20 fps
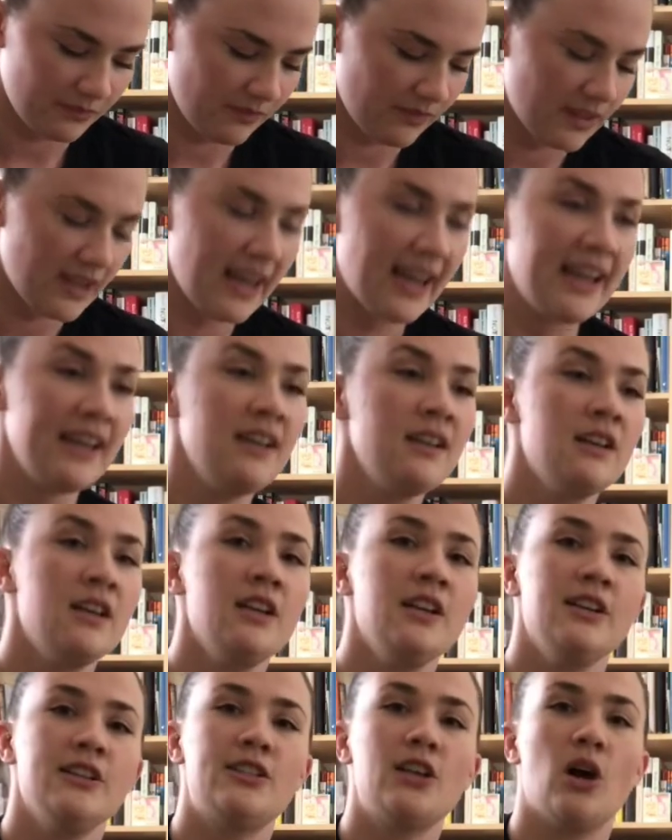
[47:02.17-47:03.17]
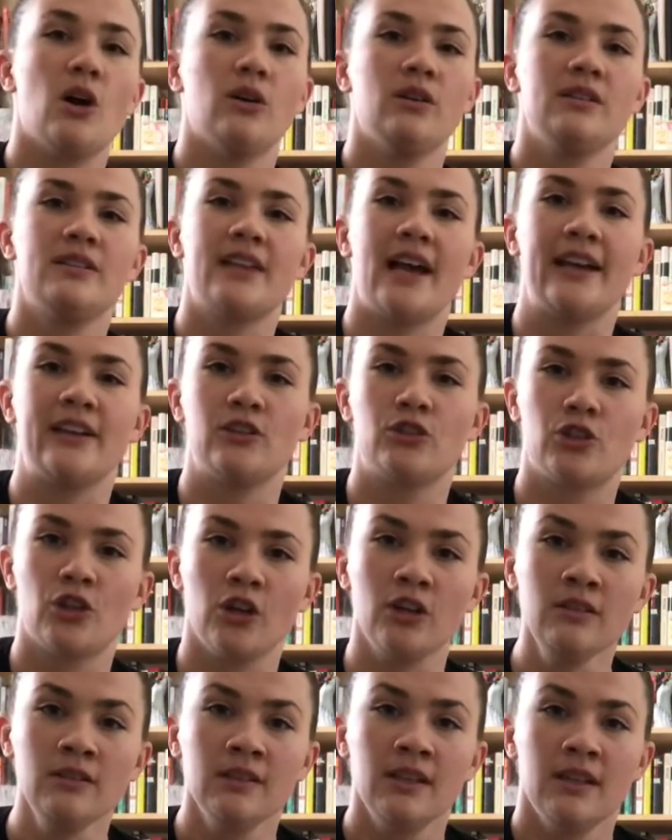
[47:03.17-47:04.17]
okay? So side
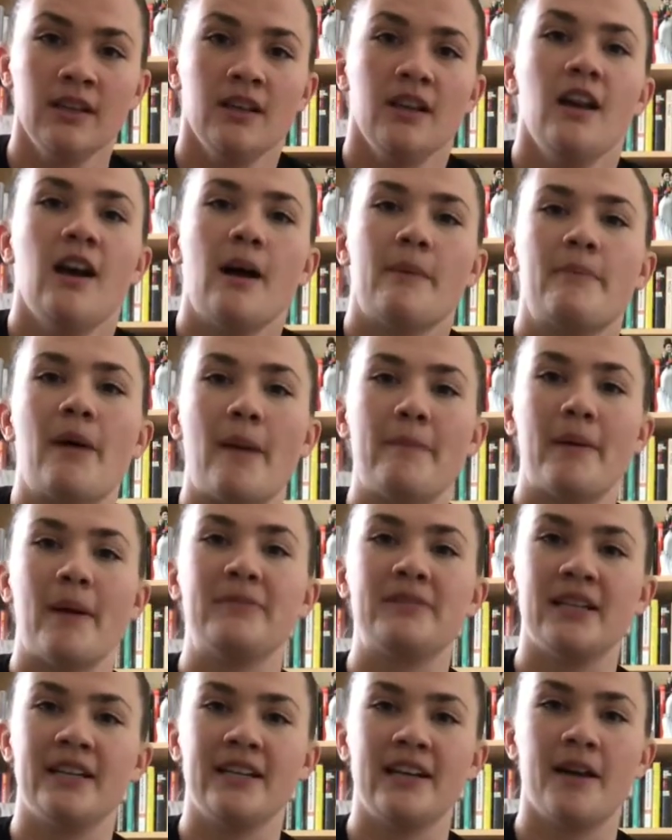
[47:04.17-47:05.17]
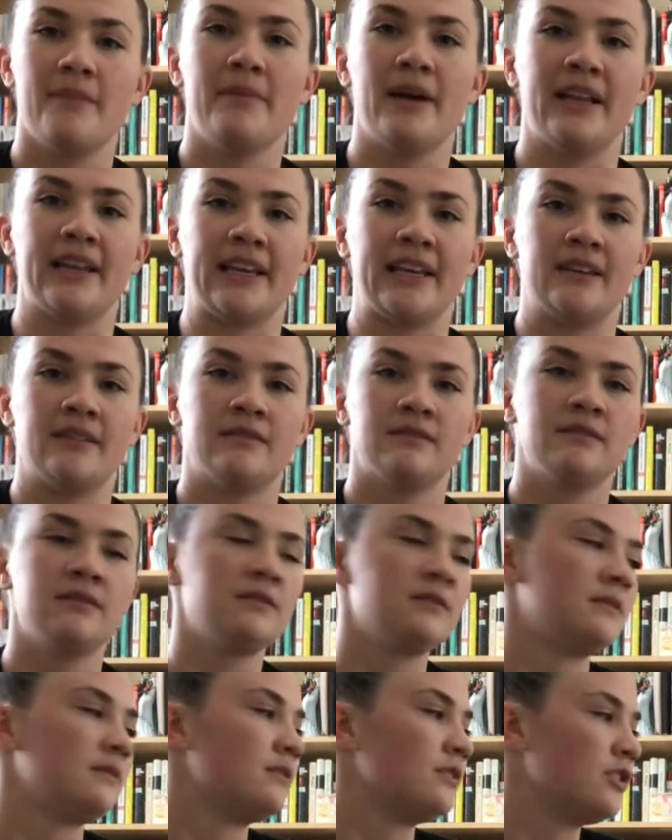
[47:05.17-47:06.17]
control, pop up to knee on belly.
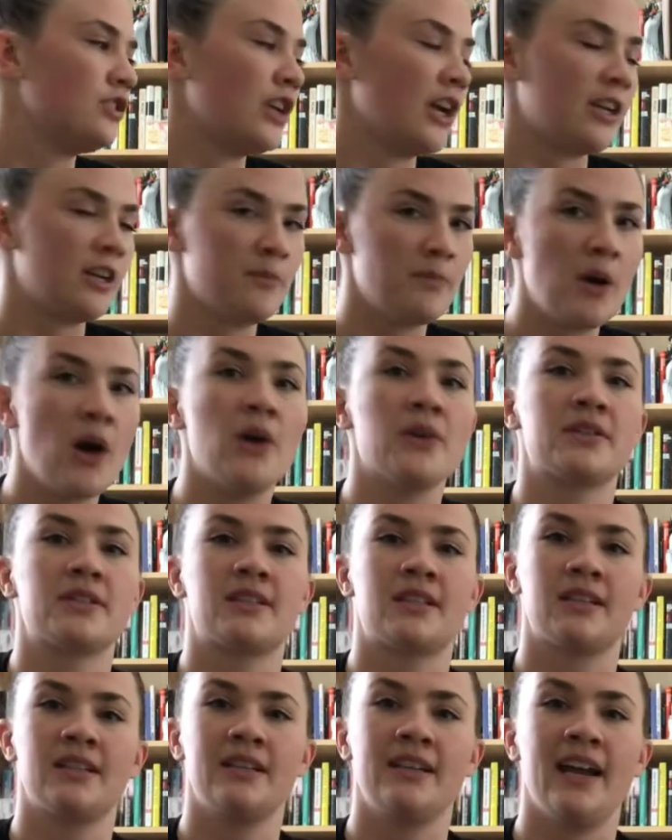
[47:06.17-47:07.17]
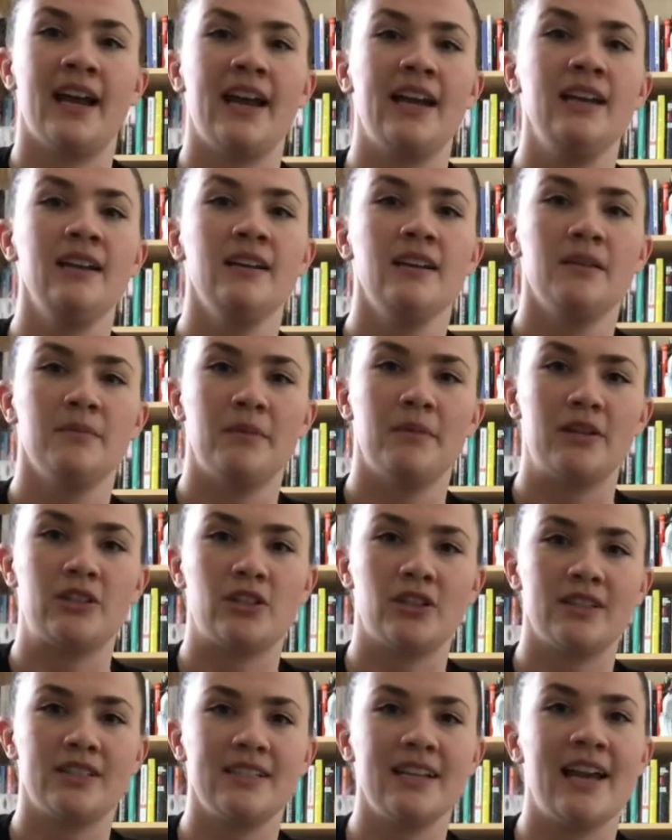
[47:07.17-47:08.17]
Check your post, okay? Make sure
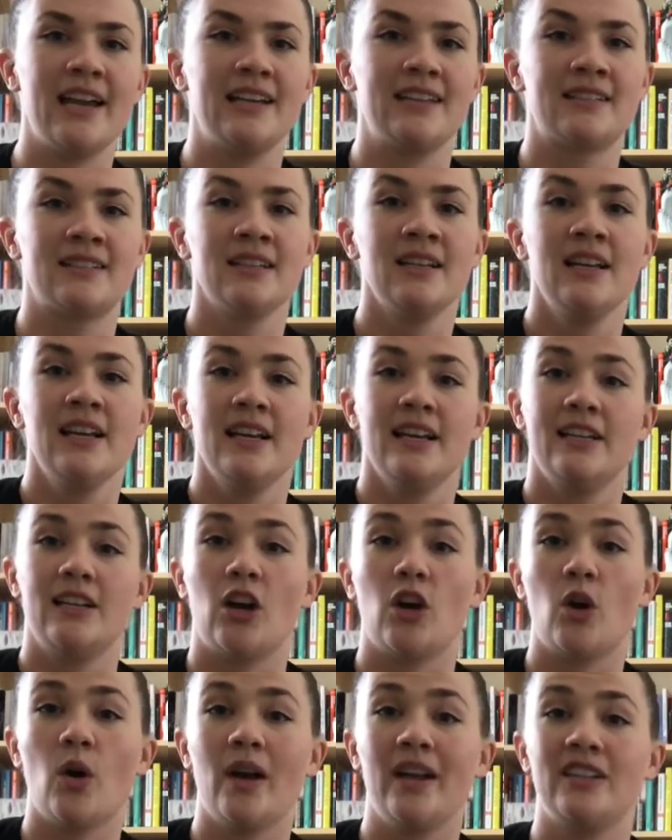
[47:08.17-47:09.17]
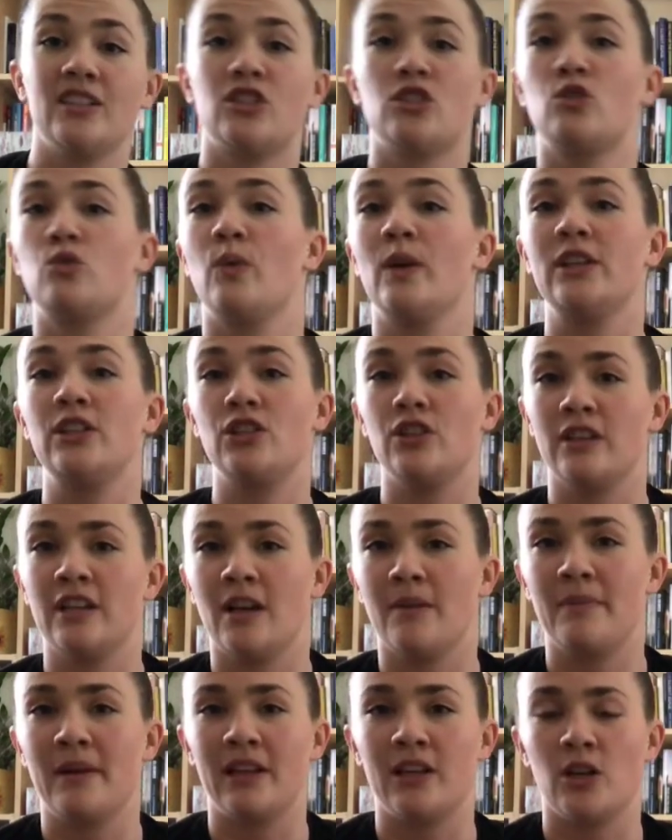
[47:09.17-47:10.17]
it's nice. Now go ahead and switch your knee
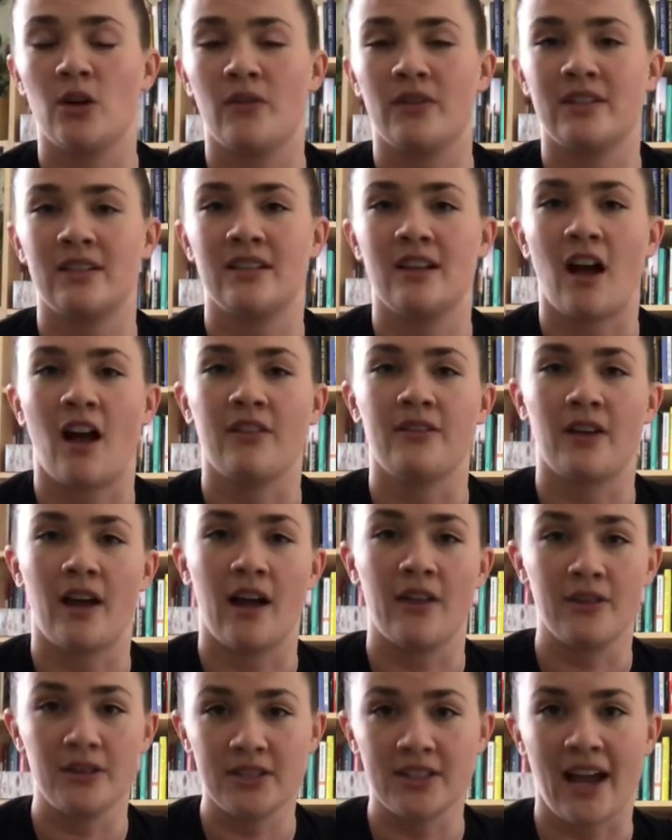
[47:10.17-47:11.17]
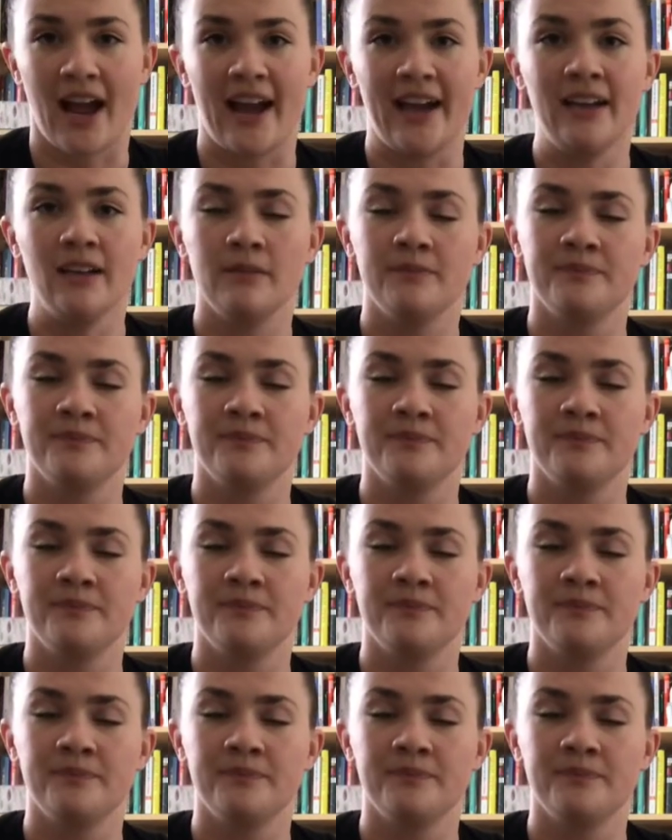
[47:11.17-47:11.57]
on belly over to the other side.